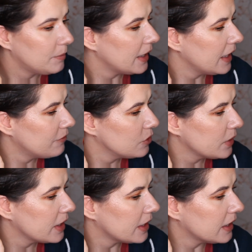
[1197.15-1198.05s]
but
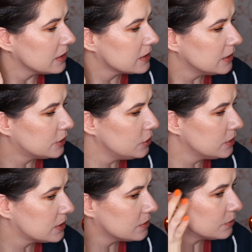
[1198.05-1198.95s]
everywhere else it
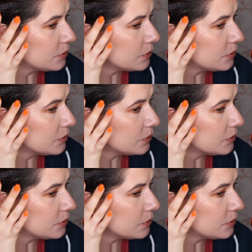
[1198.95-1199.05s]
looks